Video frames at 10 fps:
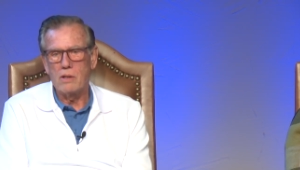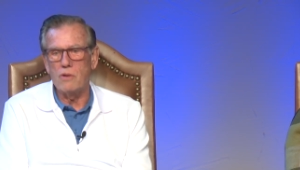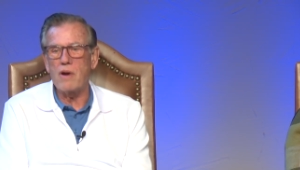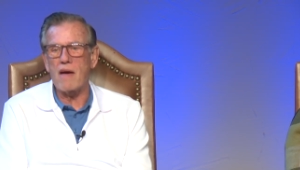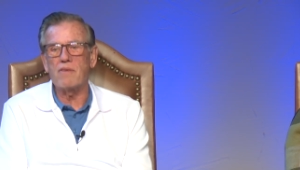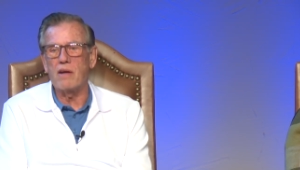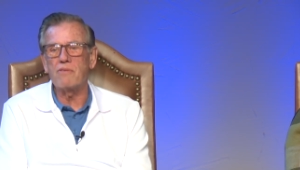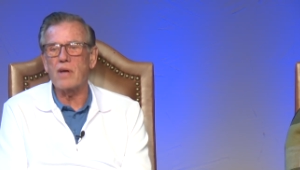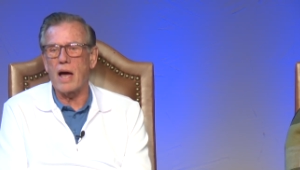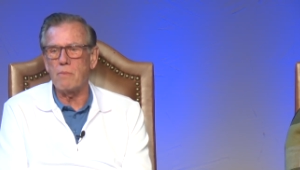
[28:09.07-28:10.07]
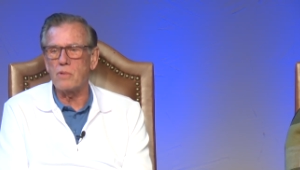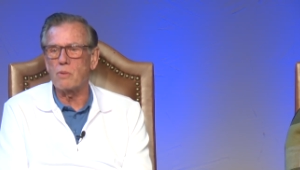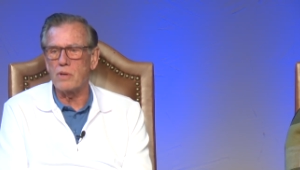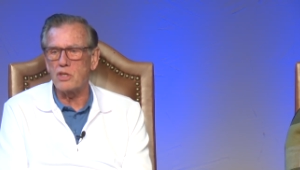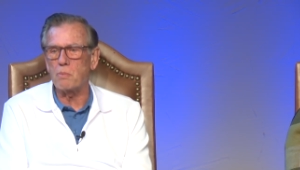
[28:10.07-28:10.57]
You don't have enough time to
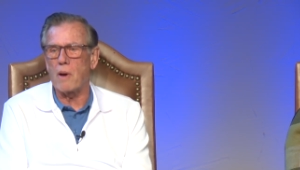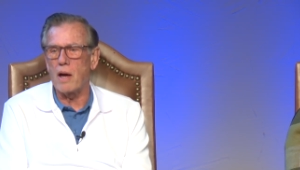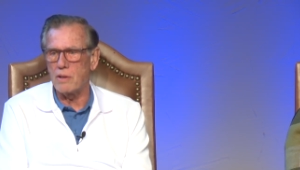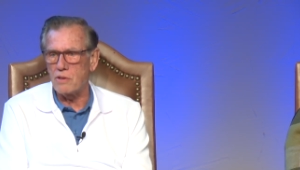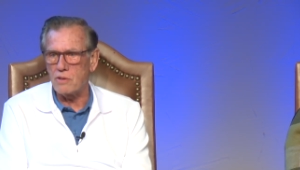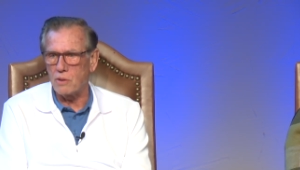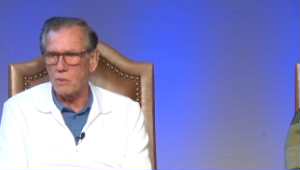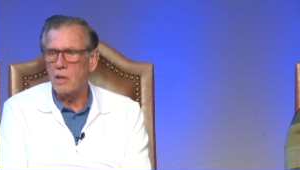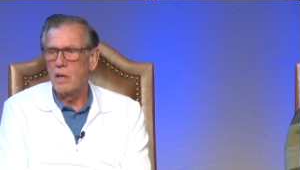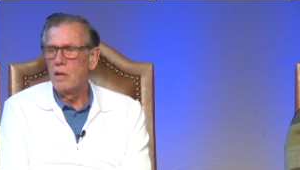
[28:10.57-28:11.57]
respond to